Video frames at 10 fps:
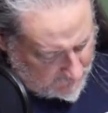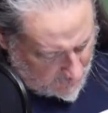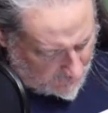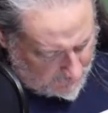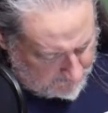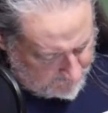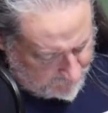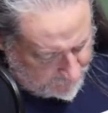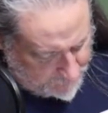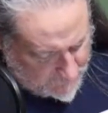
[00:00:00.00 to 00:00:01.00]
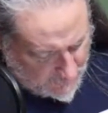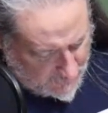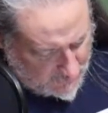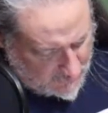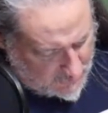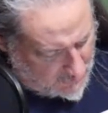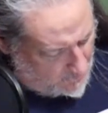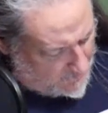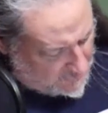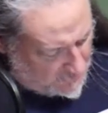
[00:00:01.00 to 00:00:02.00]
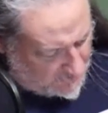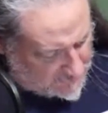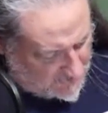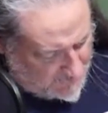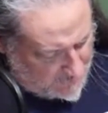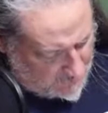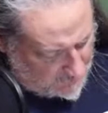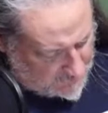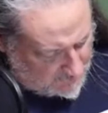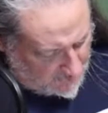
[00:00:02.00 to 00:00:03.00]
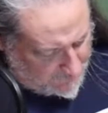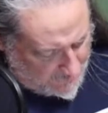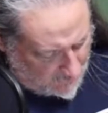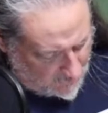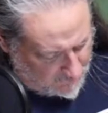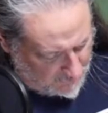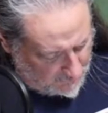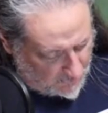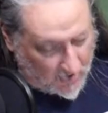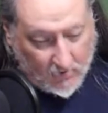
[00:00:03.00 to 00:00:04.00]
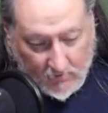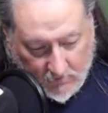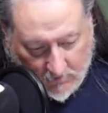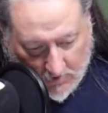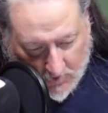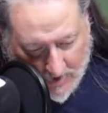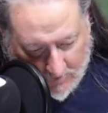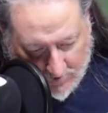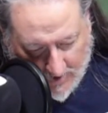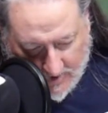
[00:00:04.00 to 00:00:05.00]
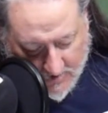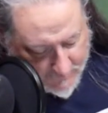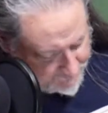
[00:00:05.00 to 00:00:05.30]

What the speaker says: A witch would also be knowledgeable about herbal lore, locate plants,